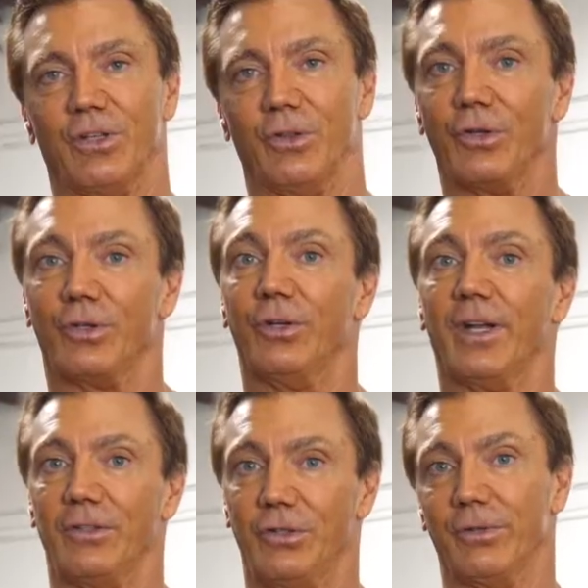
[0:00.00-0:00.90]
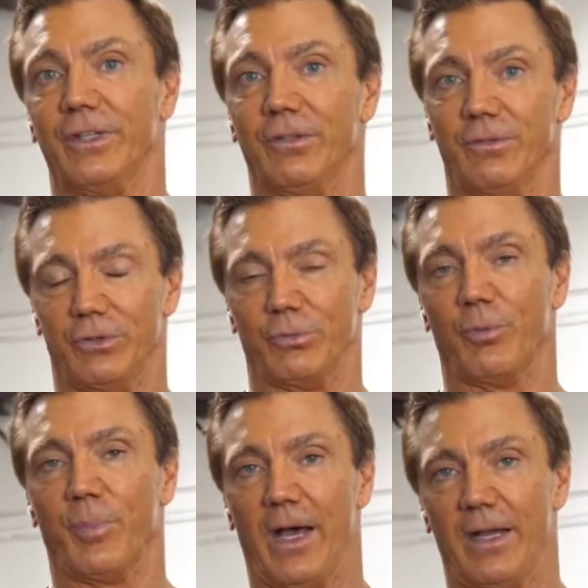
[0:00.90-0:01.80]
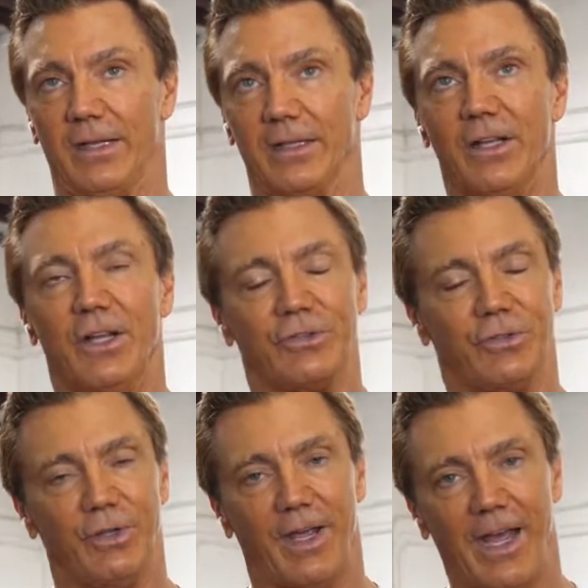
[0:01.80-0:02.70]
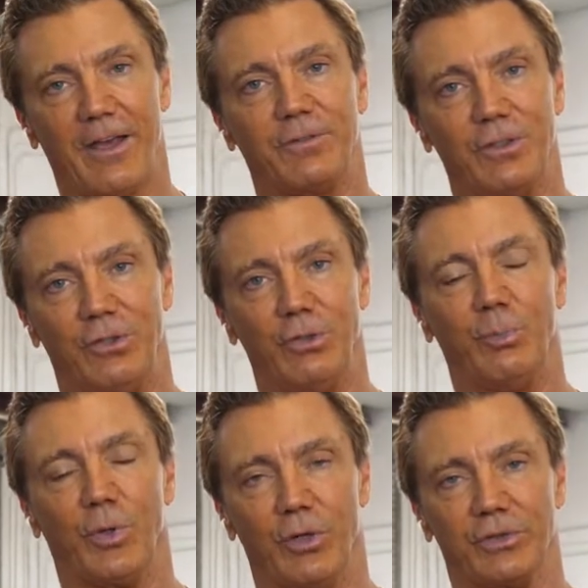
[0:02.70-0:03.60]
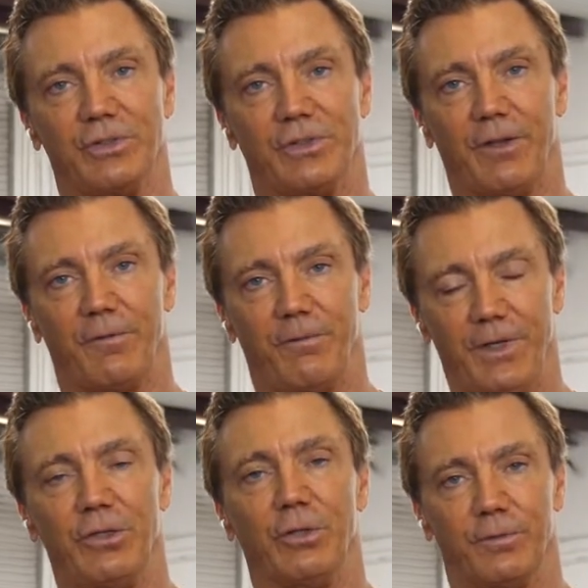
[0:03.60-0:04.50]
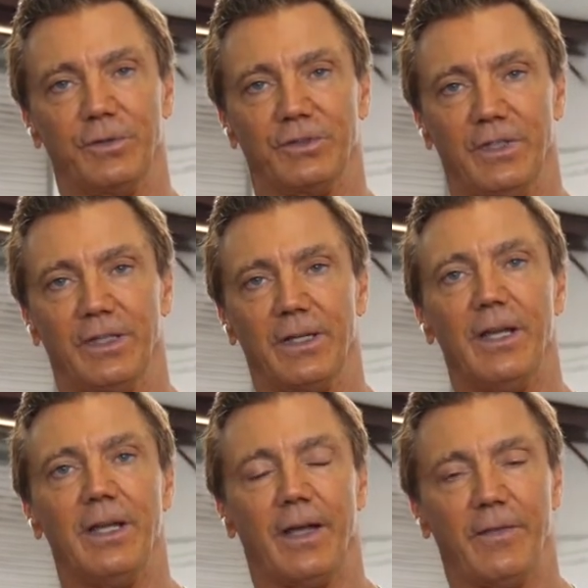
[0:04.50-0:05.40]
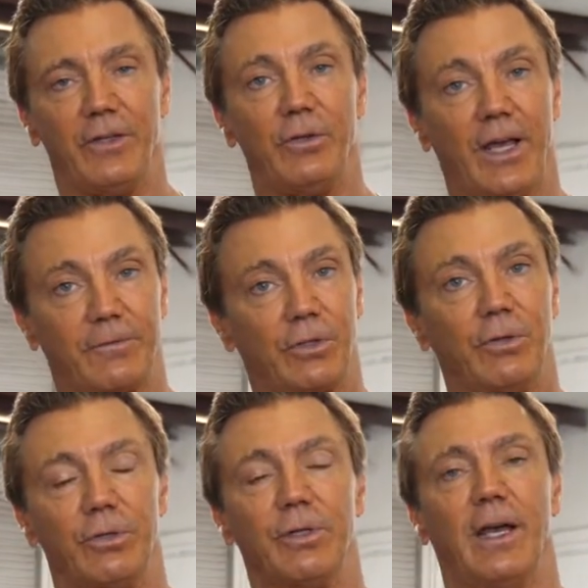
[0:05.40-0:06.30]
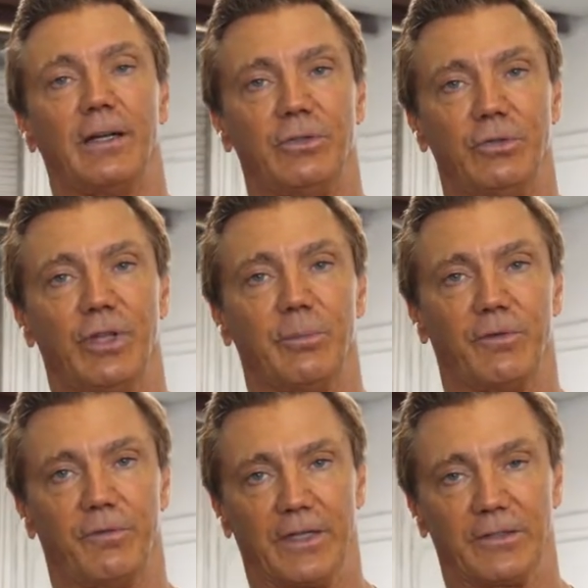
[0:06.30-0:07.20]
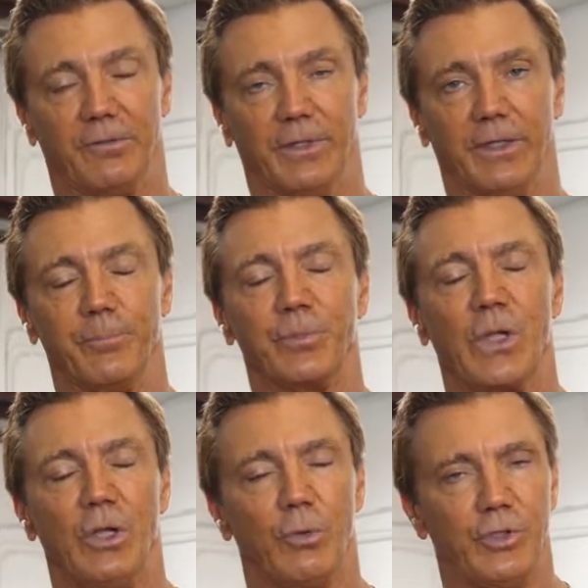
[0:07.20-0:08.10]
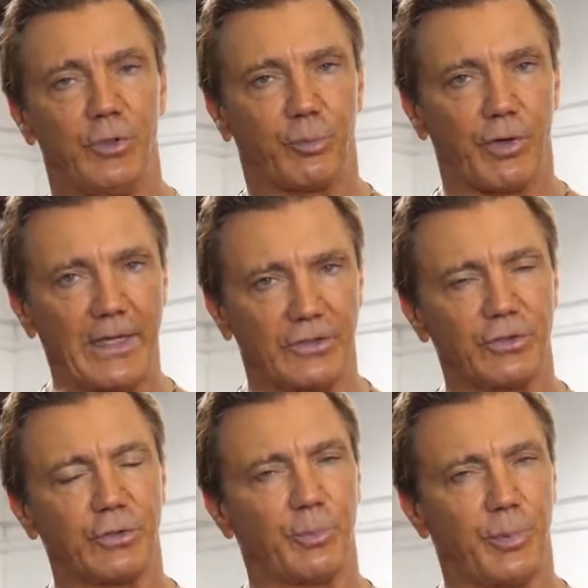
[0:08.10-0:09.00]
to look good on your individual body. So you have to do poses that fit your physique, and then you have to learn how to do them effectively. When you practice your